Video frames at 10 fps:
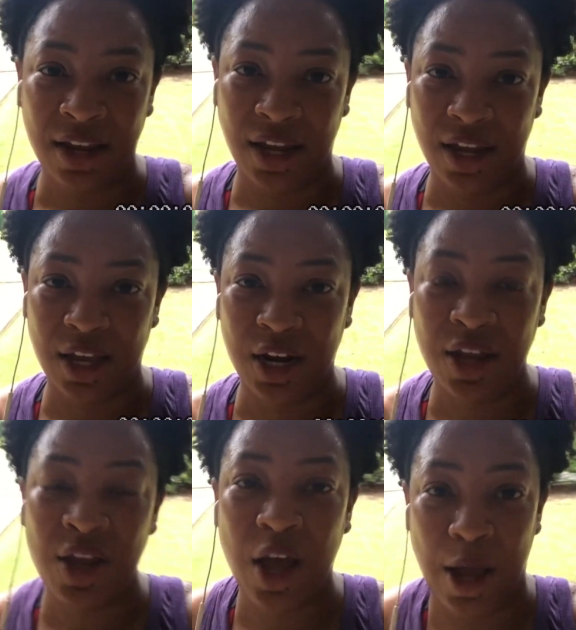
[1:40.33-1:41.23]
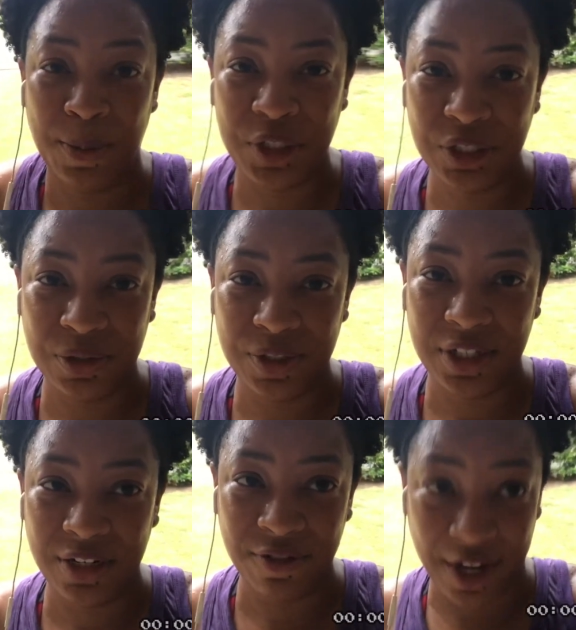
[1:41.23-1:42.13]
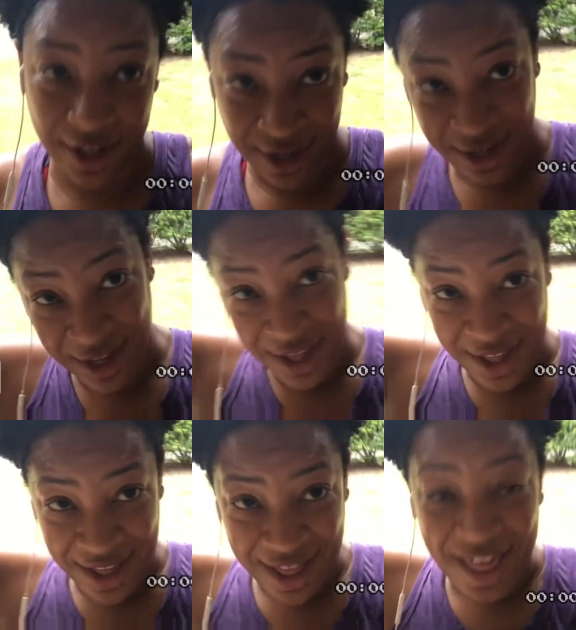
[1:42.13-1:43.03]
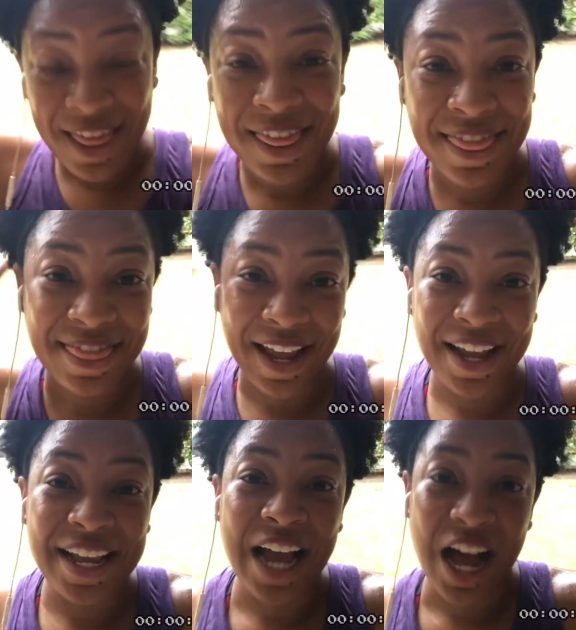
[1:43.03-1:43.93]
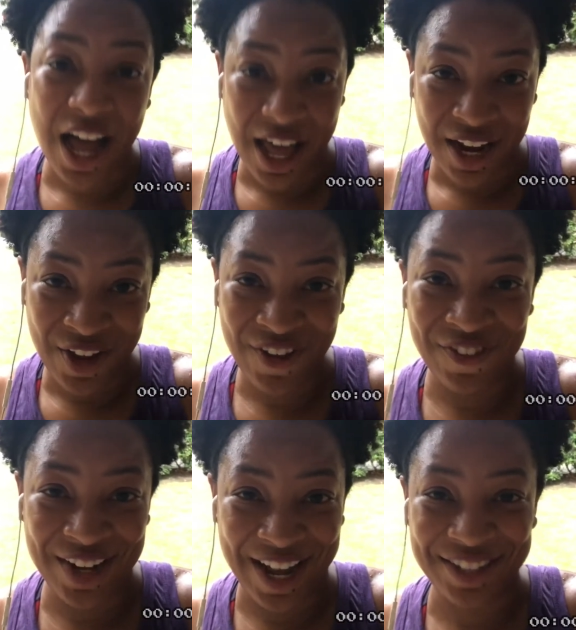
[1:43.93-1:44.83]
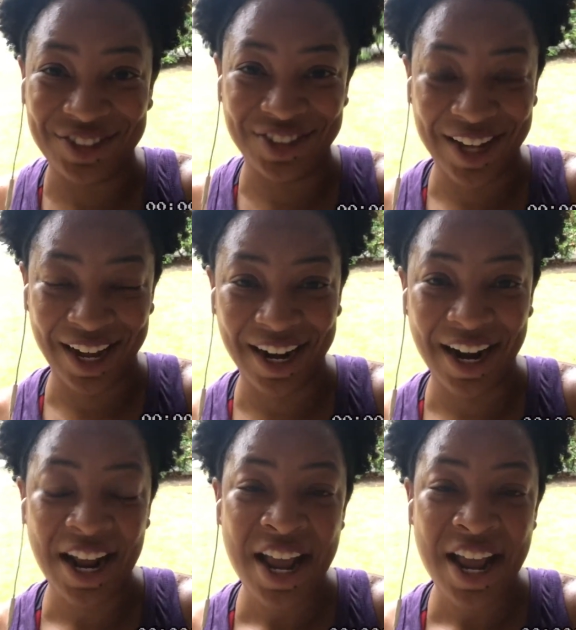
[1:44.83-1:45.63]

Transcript: and I pushed through it and ran. Thank God for natural hair.